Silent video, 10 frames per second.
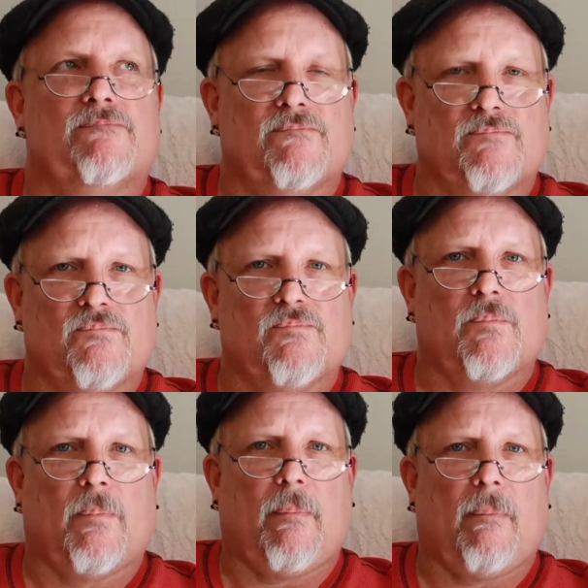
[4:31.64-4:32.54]

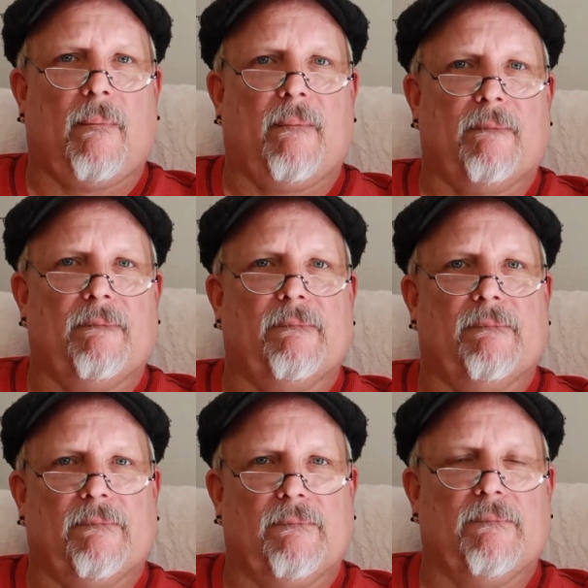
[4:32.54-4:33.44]

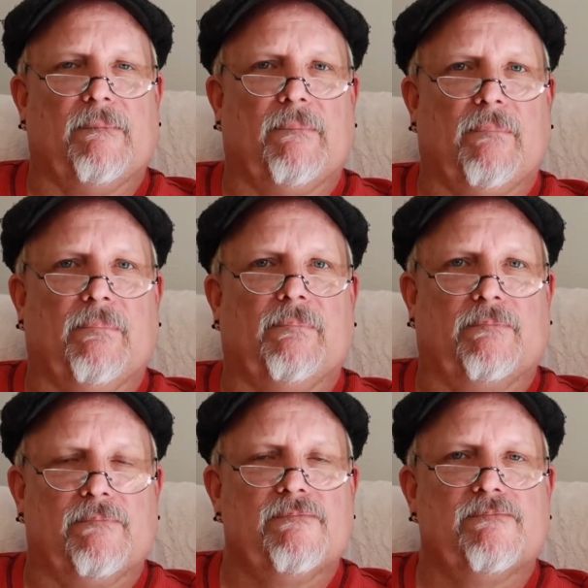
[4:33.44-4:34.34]

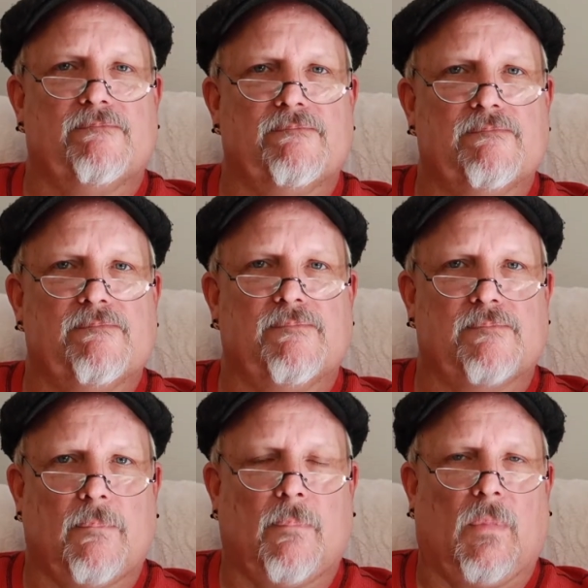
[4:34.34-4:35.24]

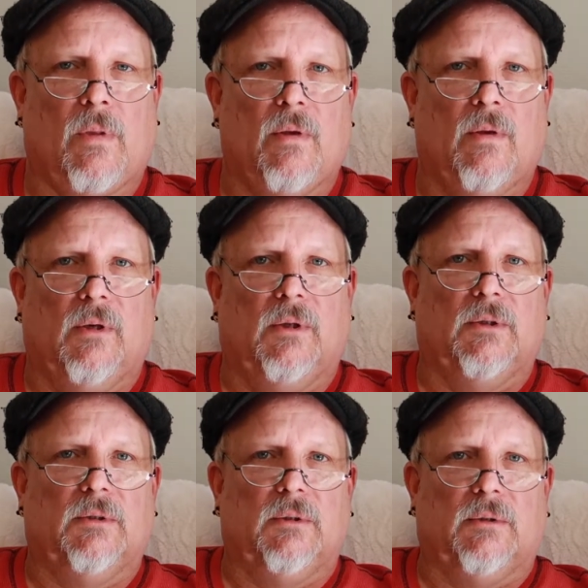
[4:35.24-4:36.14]

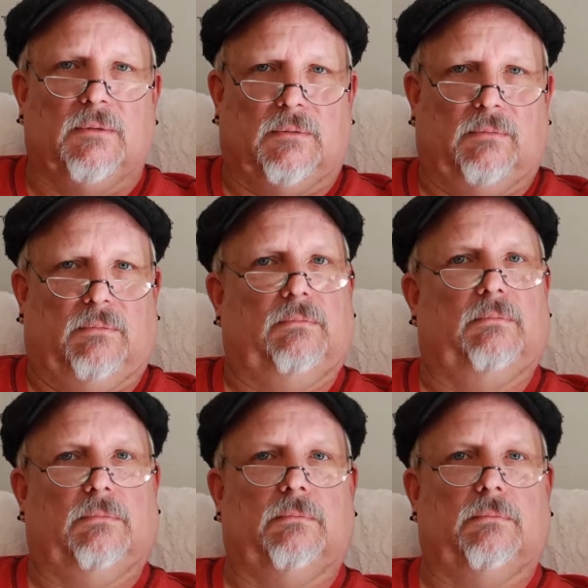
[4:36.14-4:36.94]
This person isn't speaking.